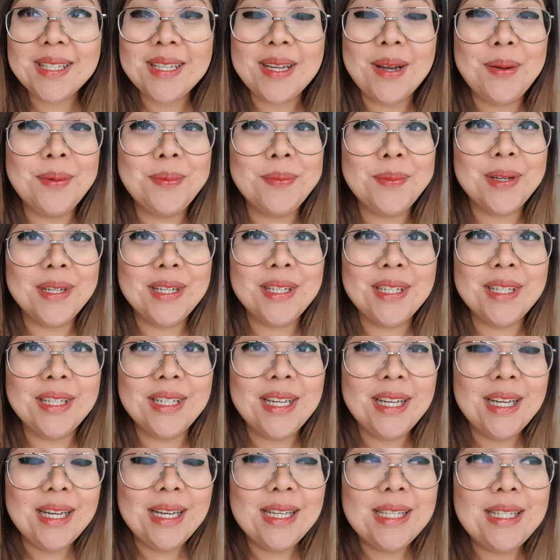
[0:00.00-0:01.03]
so I'm gonna
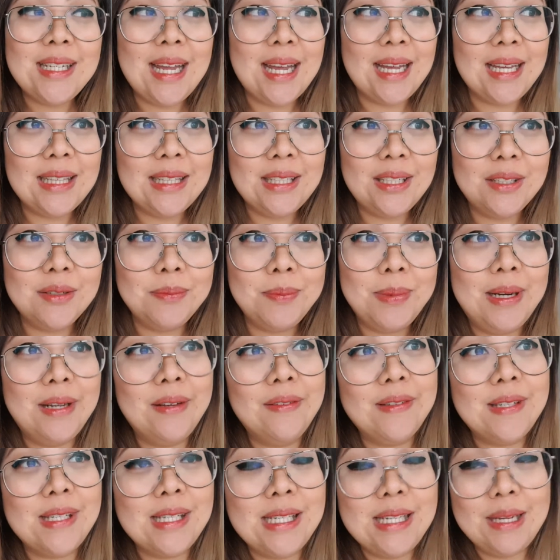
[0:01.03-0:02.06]
take a little bit
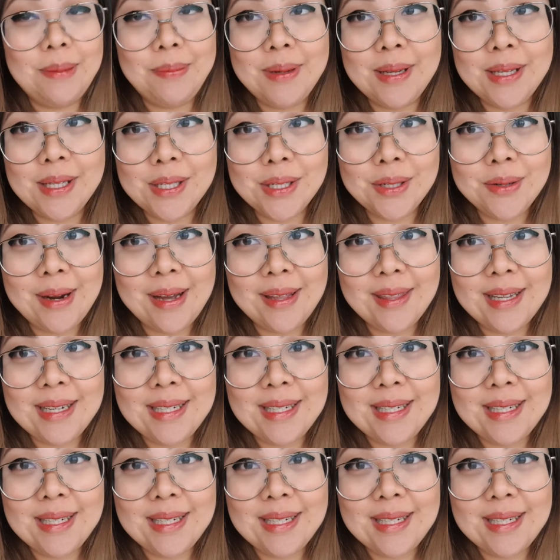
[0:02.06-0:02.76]
of snippets throughout the